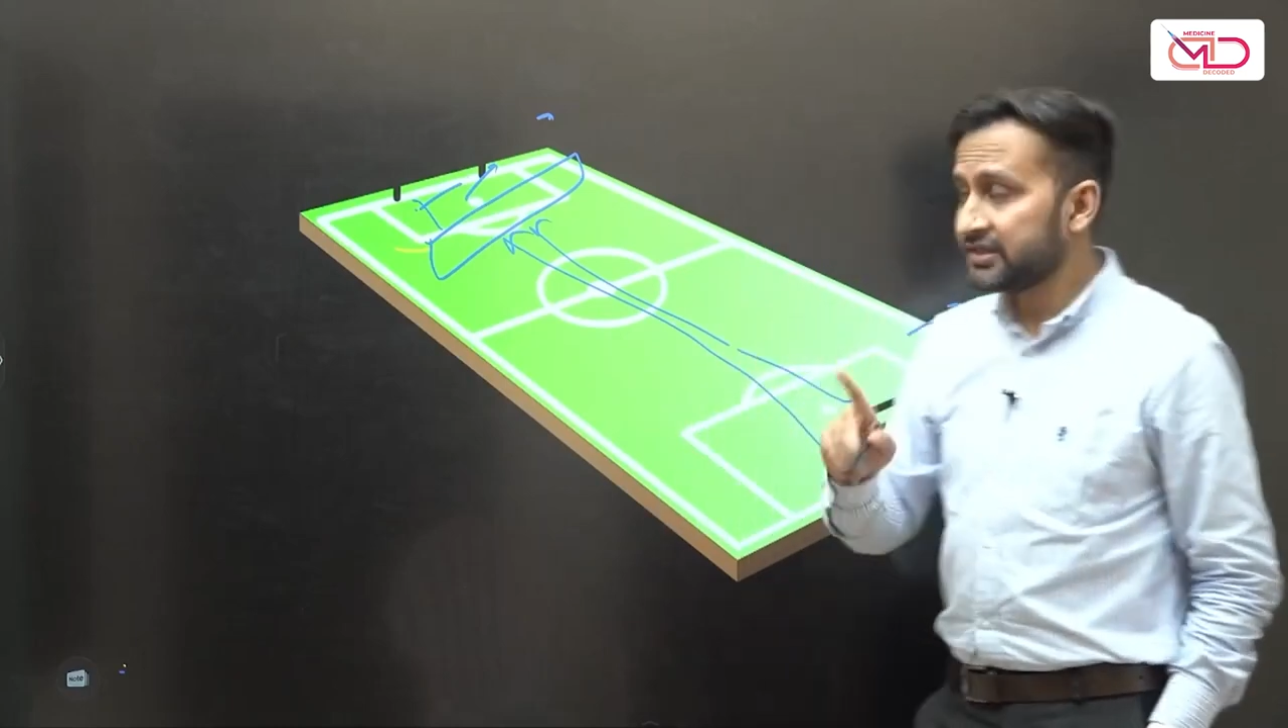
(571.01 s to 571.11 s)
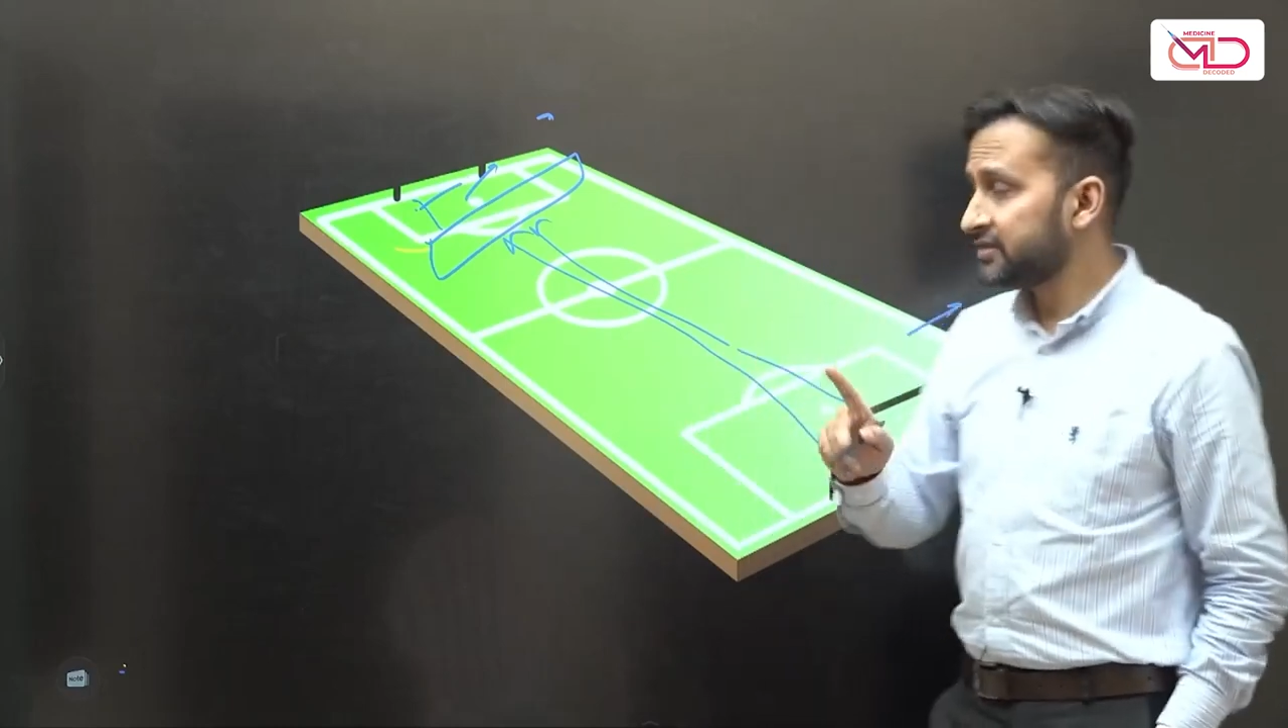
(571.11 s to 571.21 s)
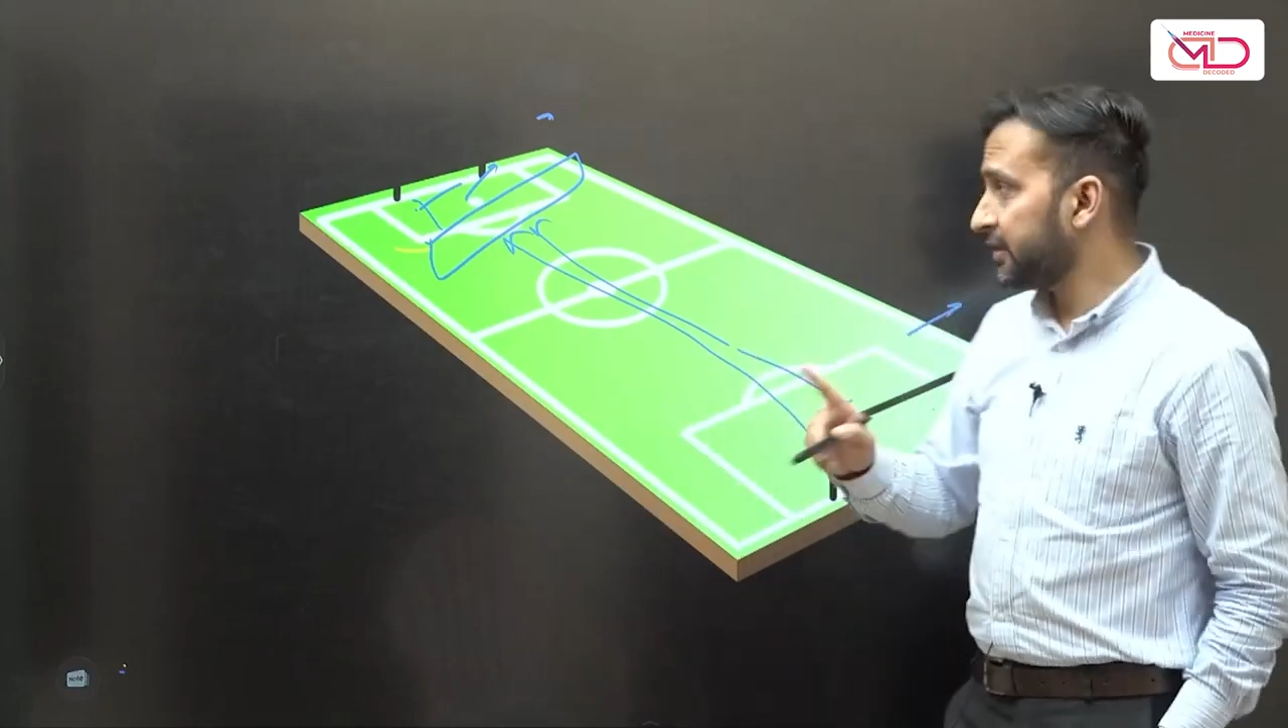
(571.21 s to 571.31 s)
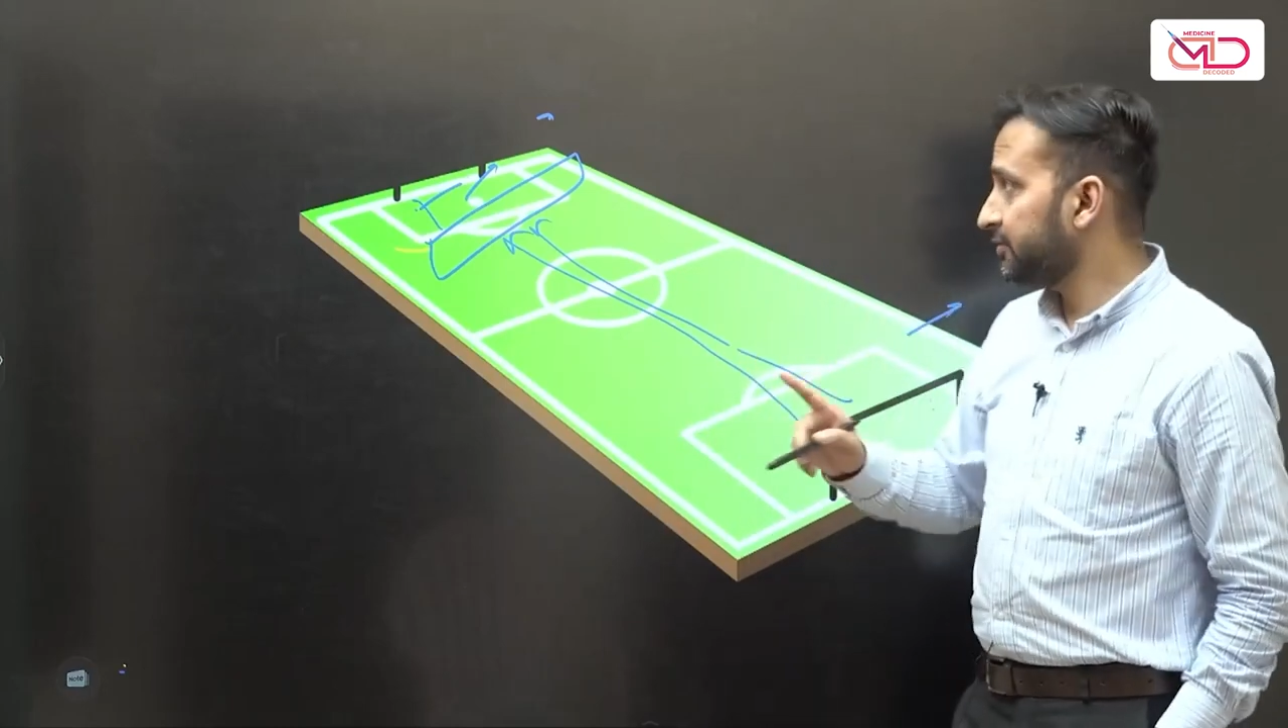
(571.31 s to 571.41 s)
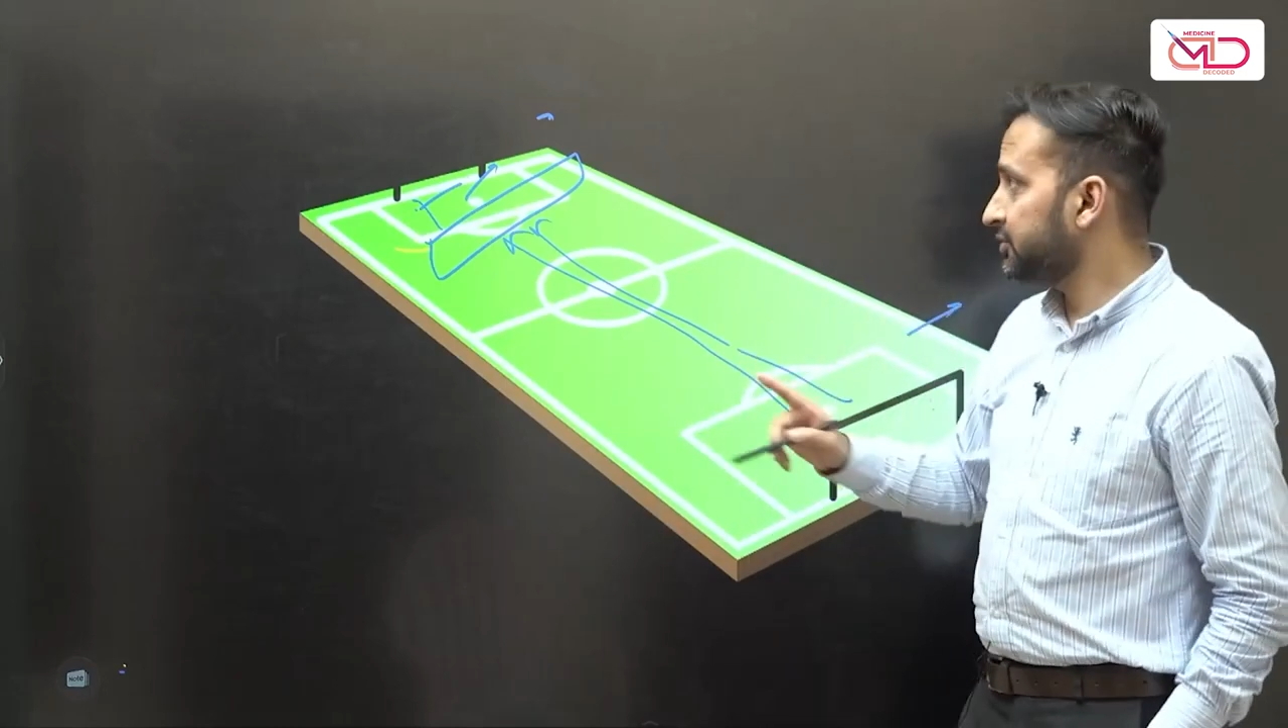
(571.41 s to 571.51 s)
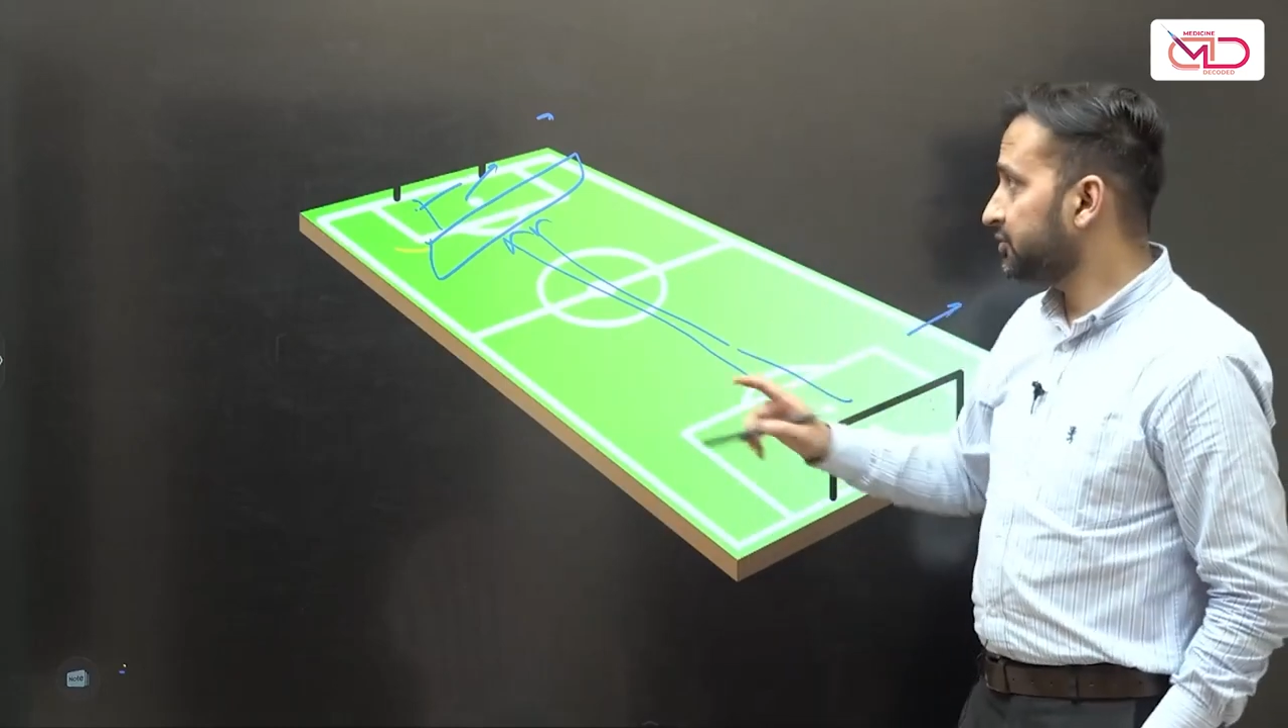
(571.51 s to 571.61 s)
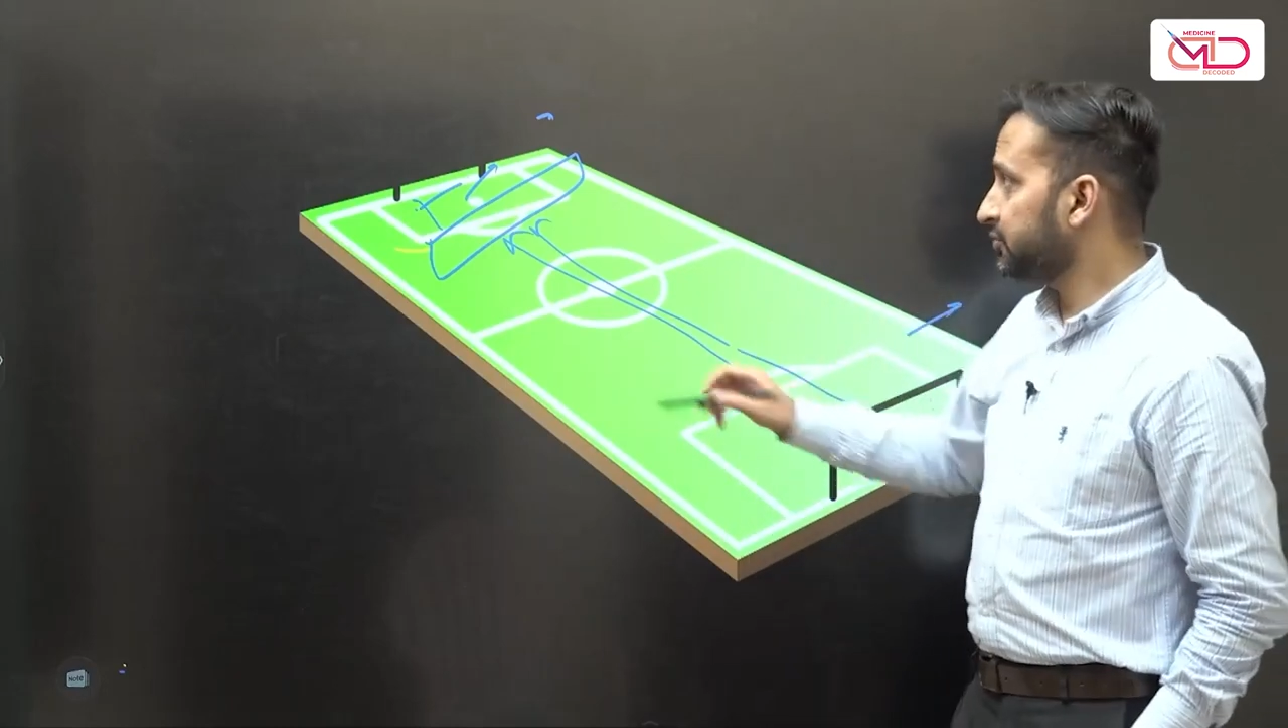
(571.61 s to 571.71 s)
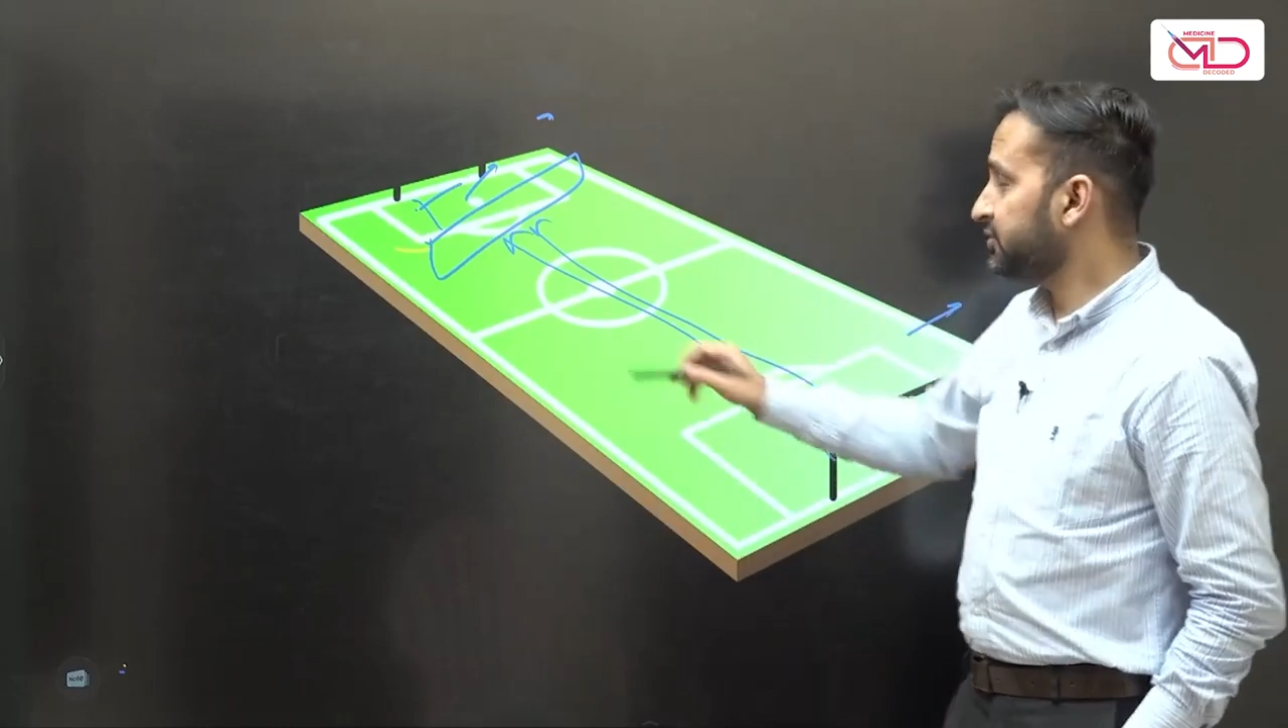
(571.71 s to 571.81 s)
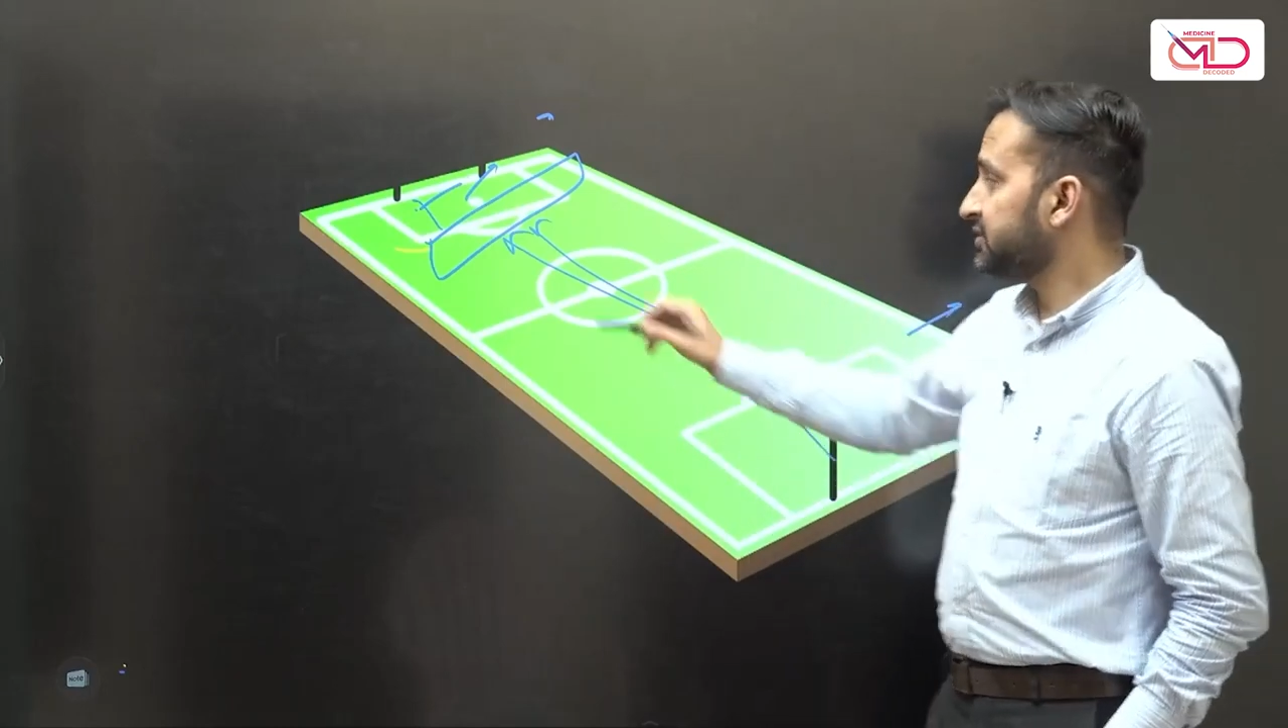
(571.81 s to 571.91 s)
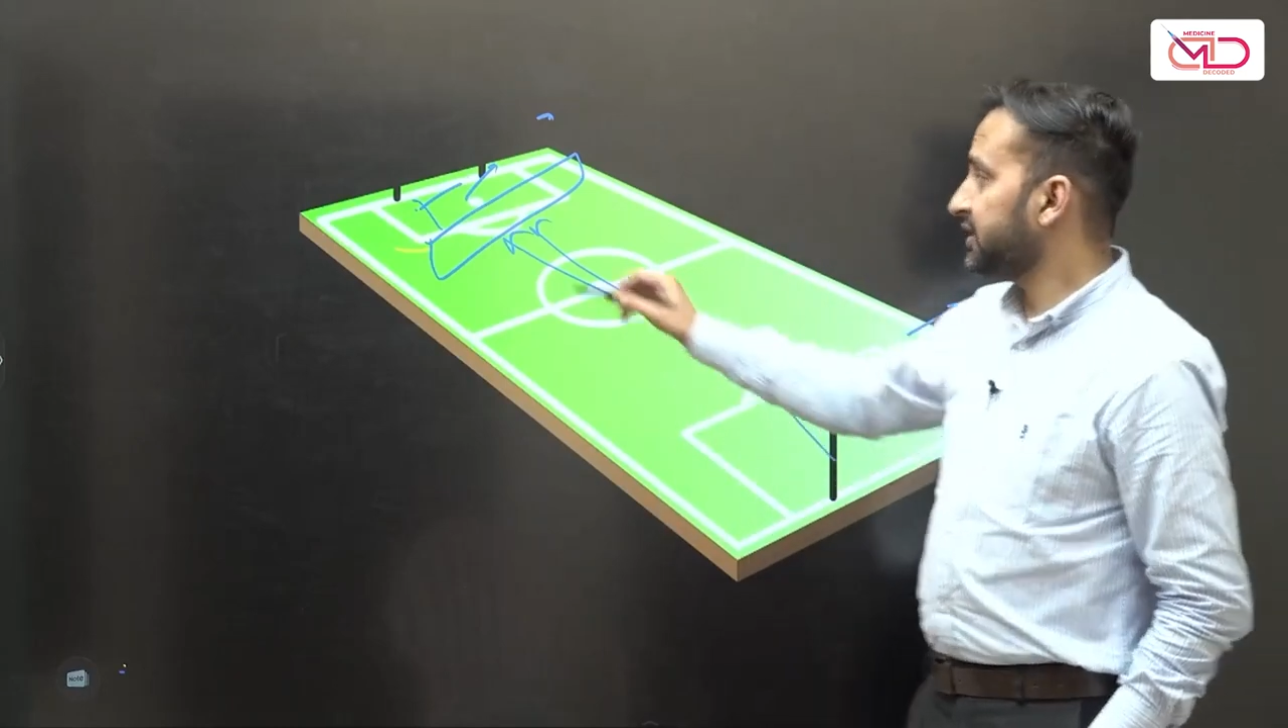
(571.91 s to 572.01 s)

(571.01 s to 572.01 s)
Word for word: experiment shows